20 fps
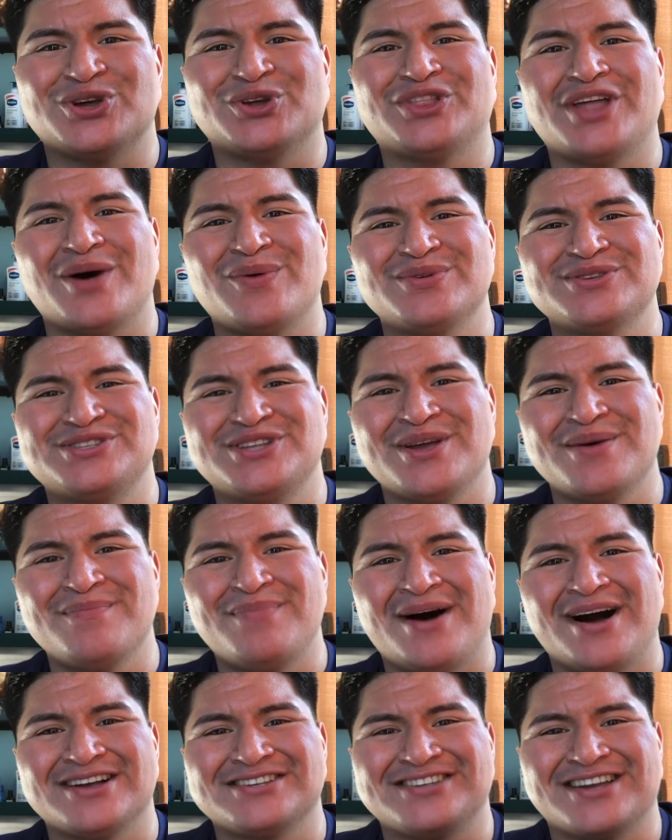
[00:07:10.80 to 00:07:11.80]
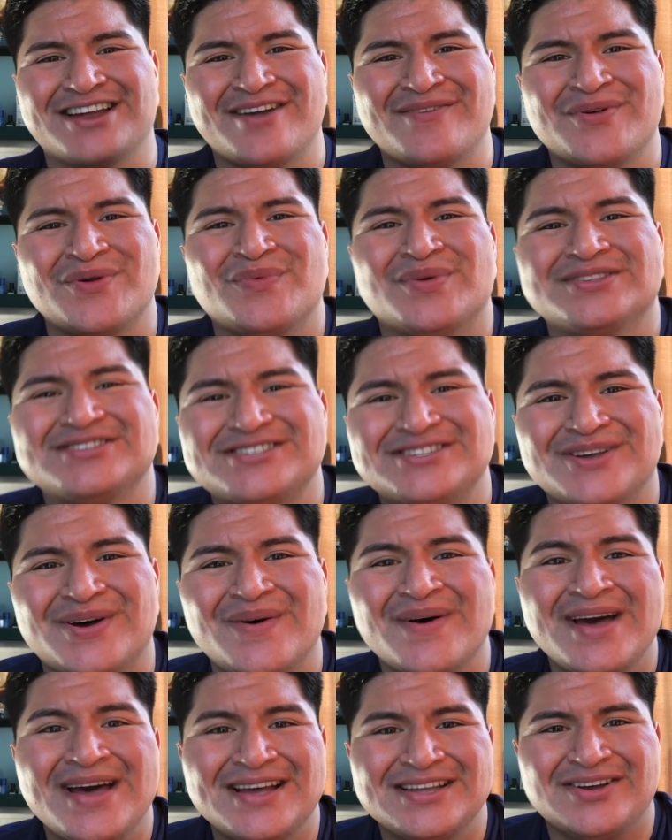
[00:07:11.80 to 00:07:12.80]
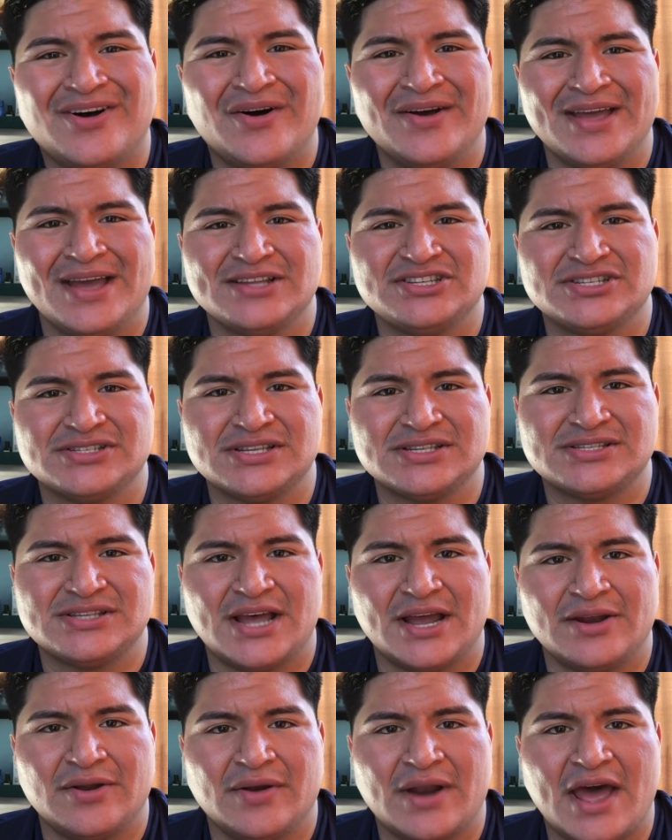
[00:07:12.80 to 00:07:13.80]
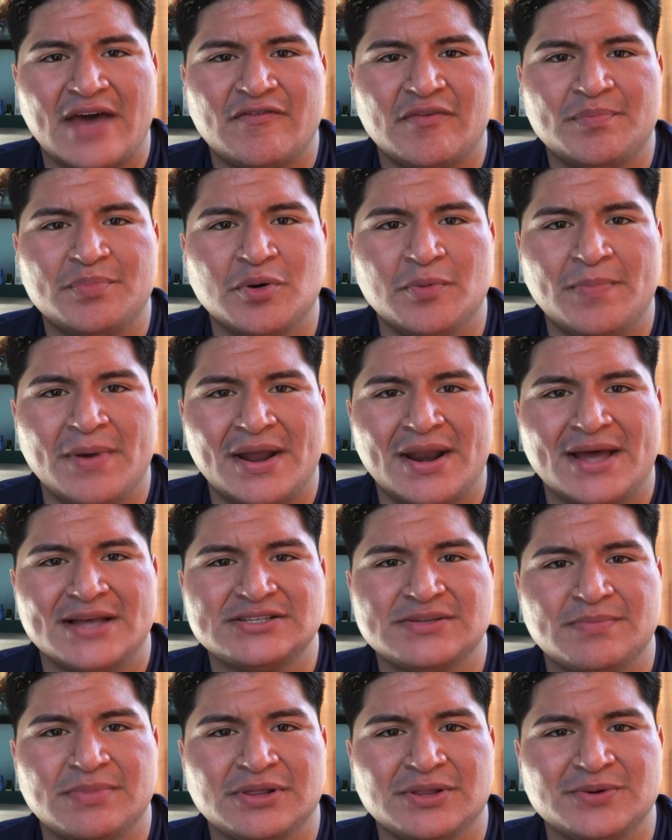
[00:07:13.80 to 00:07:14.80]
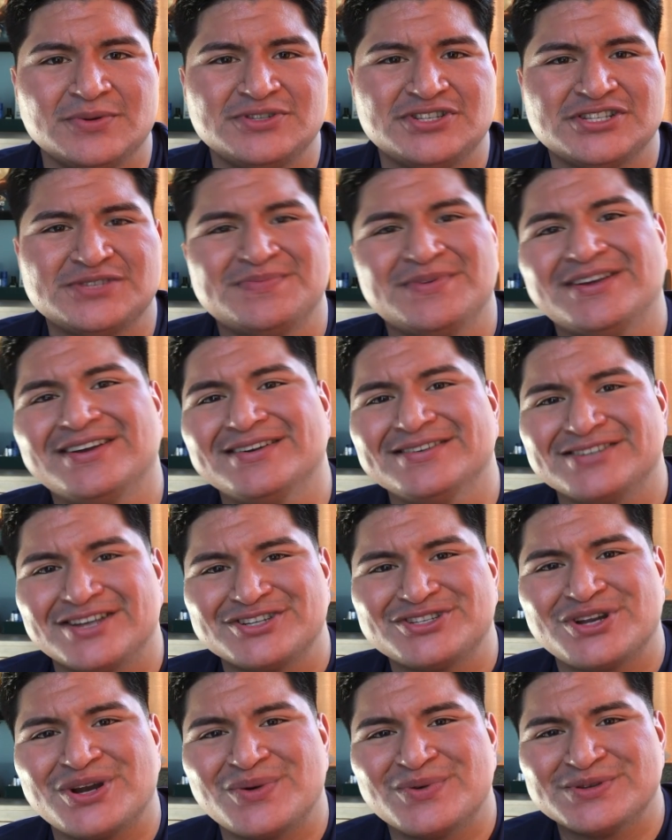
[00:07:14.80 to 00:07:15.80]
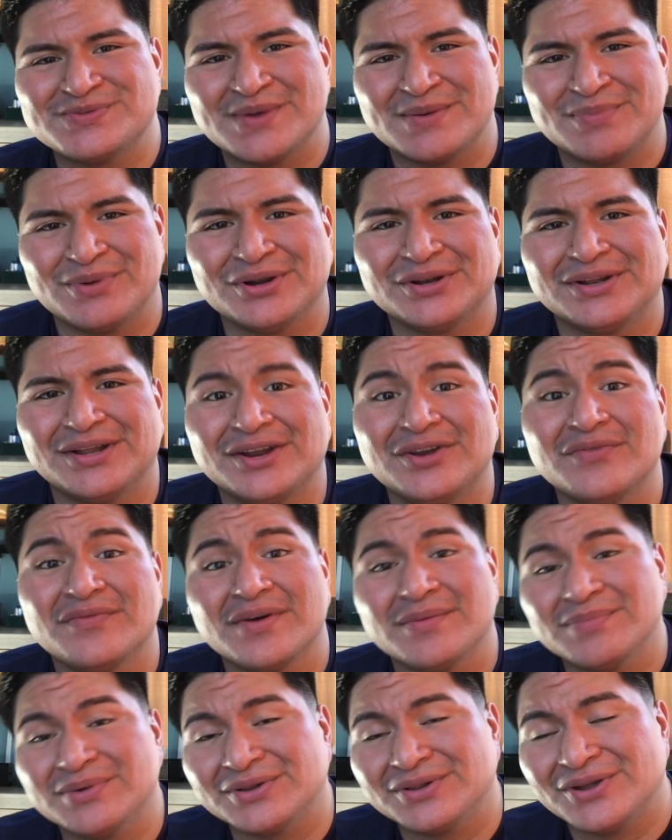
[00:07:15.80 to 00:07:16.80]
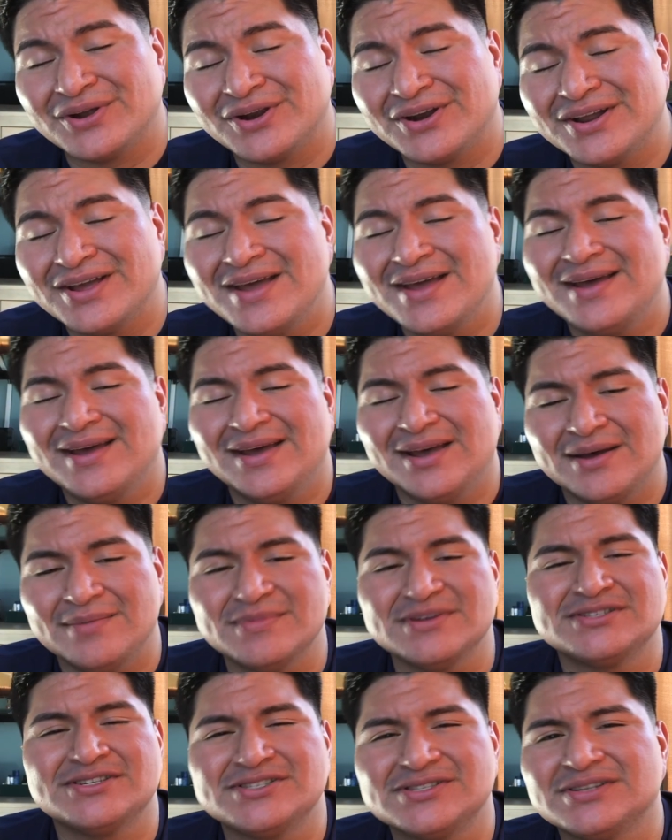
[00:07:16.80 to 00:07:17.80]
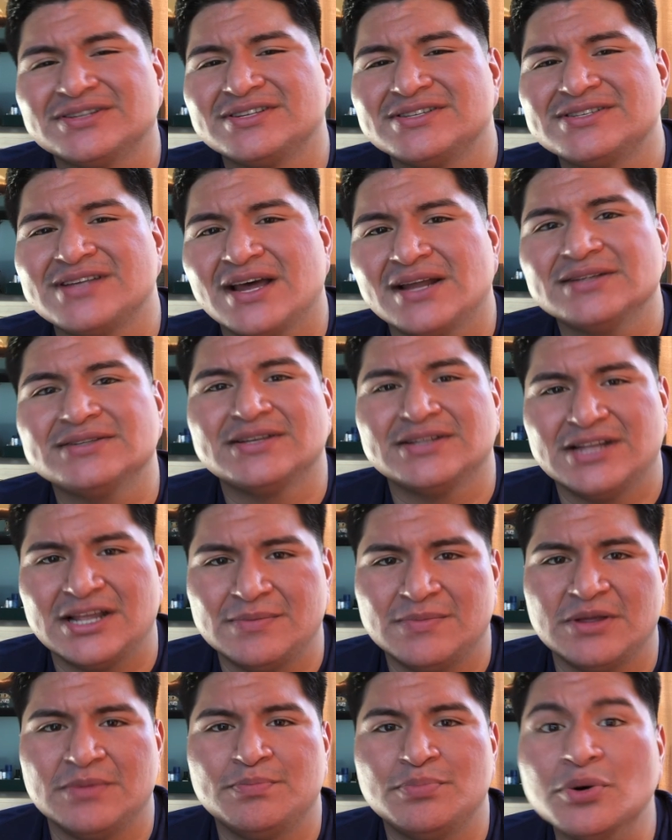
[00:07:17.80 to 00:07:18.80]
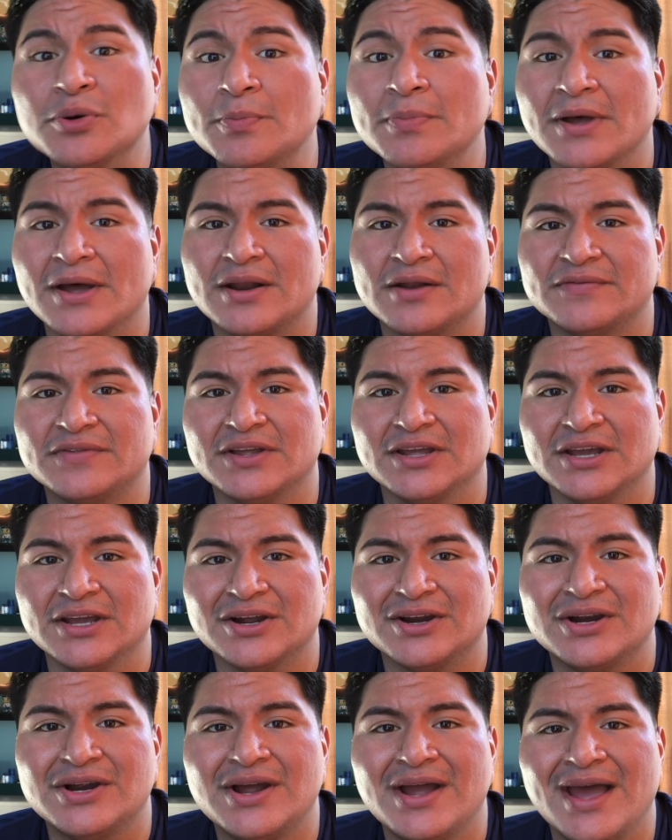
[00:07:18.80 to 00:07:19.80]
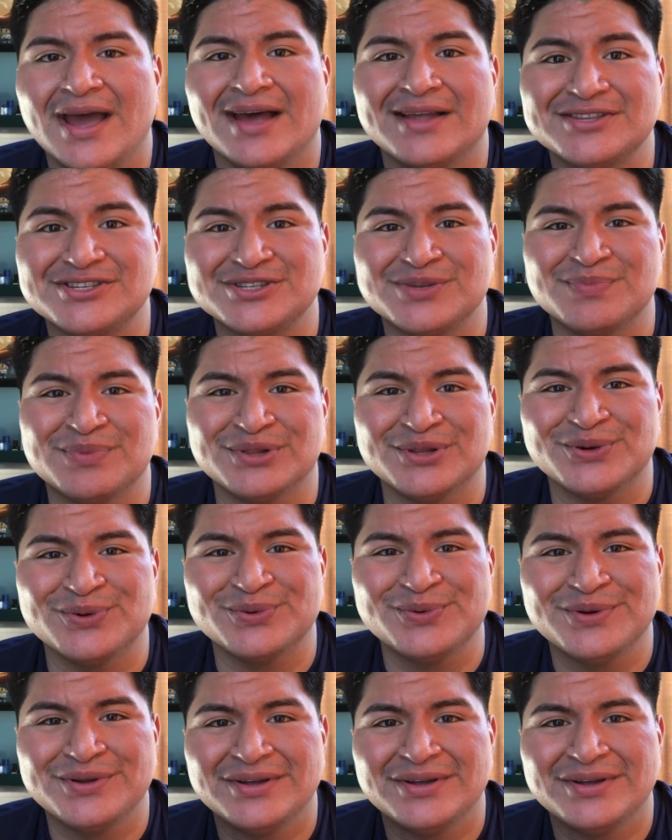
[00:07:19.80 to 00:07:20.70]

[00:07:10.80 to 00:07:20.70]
that was the unboxing, everyone. So, oh yeah, just a side note, I have a poop head as a balloon just because yesterday was my birthday, November 3rd, and my sister decided to name me Poop Head of the Year, hence the balloon.